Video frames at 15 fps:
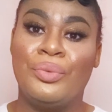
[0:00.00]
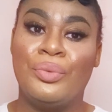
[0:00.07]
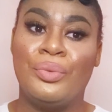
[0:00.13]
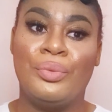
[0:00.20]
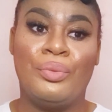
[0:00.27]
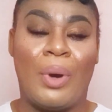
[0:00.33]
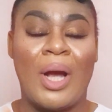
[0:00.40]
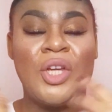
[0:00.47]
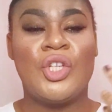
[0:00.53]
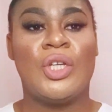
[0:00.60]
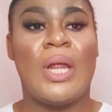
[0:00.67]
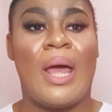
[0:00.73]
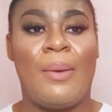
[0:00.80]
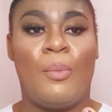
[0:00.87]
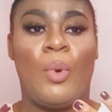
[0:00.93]
Why
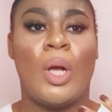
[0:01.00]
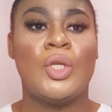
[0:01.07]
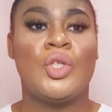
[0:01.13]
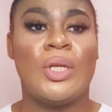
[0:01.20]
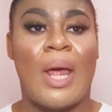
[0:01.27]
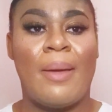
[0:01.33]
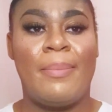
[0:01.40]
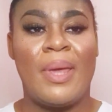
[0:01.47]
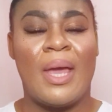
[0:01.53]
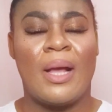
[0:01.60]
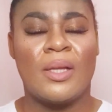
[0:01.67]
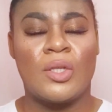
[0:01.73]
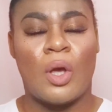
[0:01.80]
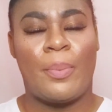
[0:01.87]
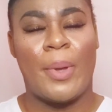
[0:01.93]
should that be
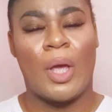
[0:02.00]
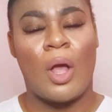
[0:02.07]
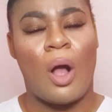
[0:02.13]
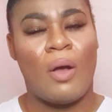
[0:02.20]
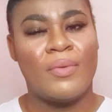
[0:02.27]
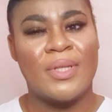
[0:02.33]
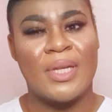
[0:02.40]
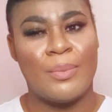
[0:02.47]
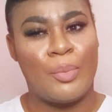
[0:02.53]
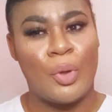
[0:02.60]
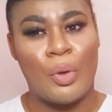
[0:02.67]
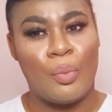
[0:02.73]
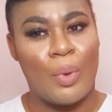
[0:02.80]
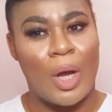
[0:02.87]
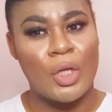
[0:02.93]
a topic of
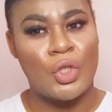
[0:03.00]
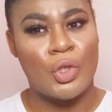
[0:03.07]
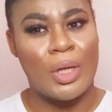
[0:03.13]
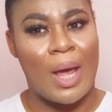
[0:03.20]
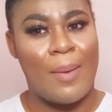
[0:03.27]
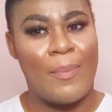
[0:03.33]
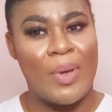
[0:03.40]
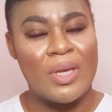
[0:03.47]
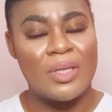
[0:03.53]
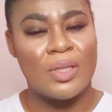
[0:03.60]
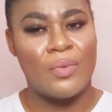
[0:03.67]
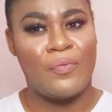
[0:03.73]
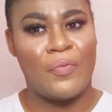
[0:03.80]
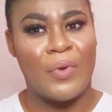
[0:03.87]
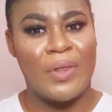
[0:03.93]
taboo? Why should that be
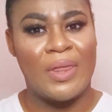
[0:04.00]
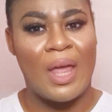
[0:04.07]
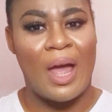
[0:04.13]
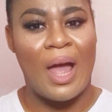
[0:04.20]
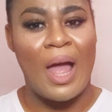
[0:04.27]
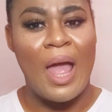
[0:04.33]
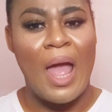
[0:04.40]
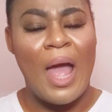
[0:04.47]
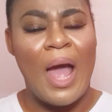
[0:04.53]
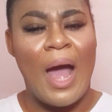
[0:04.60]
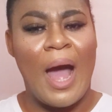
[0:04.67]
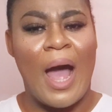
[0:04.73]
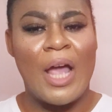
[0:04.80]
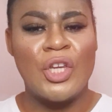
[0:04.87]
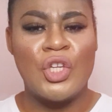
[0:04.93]
something that
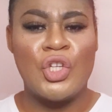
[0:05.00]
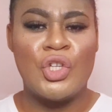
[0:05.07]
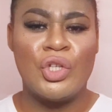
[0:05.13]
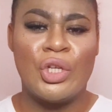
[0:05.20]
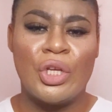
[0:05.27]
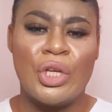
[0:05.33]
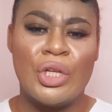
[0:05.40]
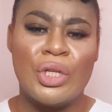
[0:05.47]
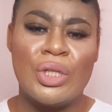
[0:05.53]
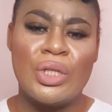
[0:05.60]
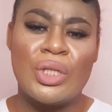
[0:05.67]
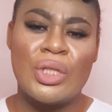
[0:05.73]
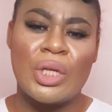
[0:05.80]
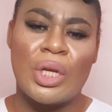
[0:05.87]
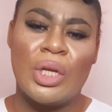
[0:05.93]
I
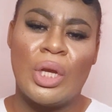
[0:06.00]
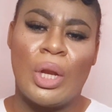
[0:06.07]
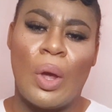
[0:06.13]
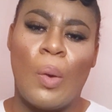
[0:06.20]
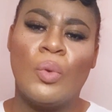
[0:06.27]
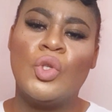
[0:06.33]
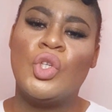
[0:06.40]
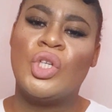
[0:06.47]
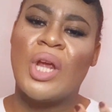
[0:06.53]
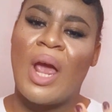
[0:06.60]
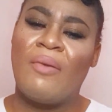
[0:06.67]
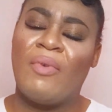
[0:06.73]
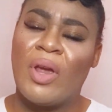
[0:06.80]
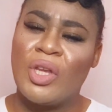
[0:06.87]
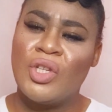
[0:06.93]
shouldn't,
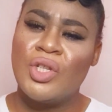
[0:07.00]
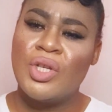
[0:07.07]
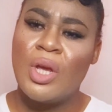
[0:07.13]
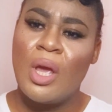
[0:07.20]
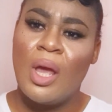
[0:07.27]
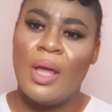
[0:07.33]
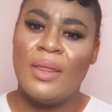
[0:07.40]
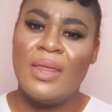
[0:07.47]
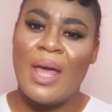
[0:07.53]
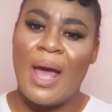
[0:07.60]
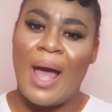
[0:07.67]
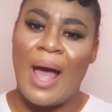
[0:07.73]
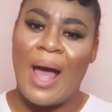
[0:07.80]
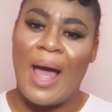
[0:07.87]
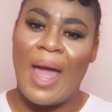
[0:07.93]
cherish,
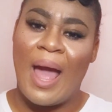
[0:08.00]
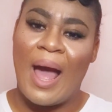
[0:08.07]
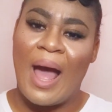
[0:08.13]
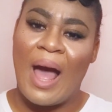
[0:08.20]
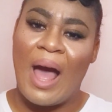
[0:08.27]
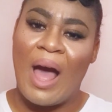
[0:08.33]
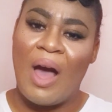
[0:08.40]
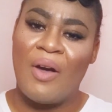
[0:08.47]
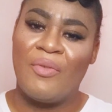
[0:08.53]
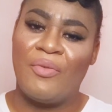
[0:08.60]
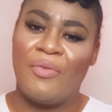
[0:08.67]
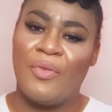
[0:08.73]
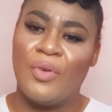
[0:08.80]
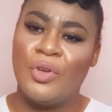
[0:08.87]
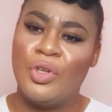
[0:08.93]
that I
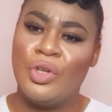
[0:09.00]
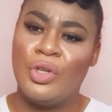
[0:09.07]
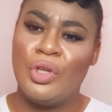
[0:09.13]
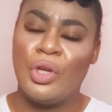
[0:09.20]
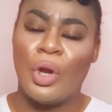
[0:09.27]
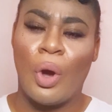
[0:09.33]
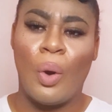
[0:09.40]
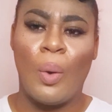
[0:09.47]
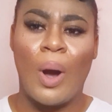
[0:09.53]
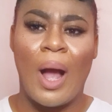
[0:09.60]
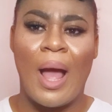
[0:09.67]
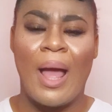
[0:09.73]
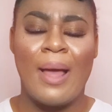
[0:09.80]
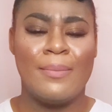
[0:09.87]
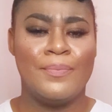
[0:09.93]
have,
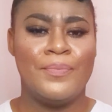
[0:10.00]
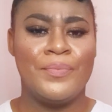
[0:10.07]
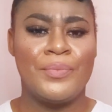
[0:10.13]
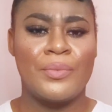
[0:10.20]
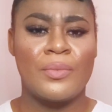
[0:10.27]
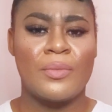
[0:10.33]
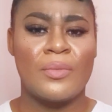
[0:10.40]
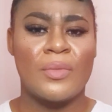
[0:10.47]
being